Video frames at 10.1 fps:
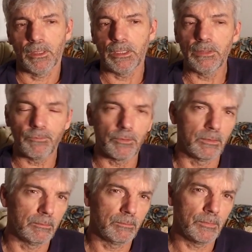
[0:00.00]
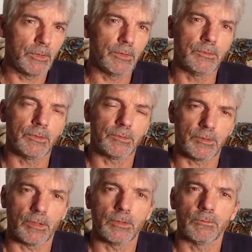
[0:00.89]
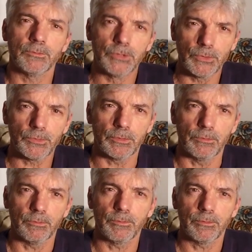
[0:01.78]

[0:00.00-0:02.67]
Ephraim is the son of Joseph.